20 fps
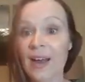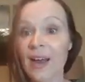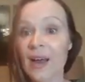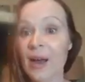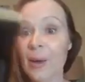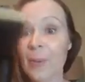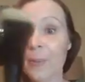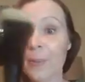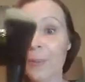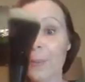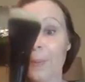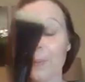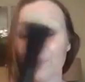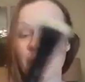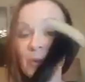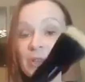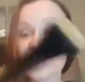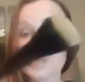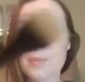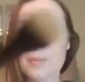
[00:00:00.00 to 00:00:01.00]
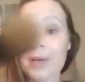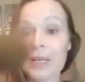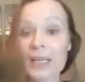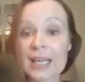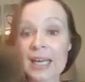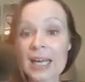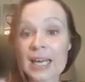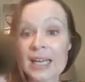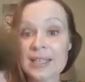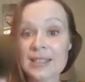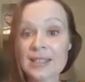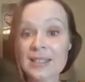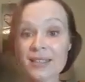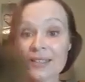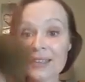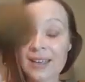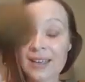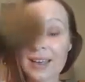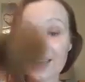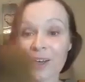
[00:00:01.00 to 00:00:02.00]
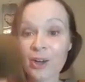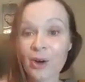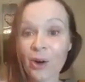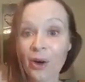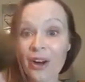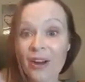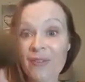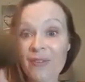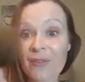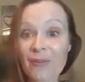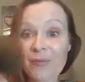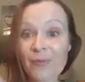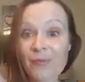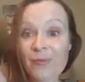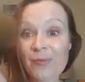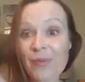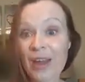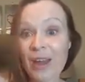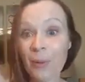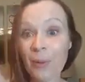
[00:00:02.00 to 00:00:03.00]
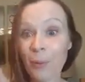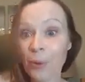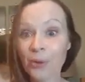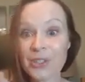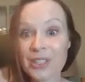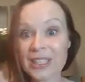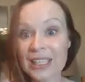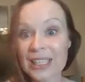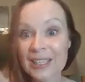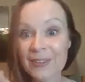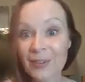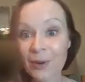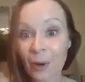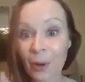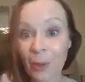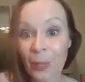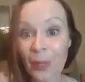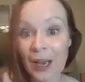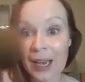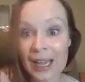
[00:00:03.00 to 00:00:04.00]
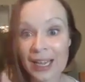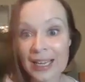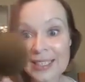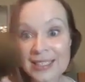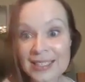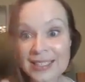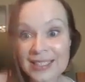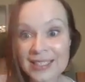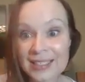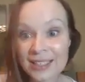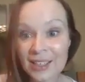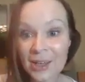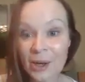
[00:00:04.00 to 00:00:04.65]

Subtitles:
Was in my kit, and I got it, and it wasn't even on the list.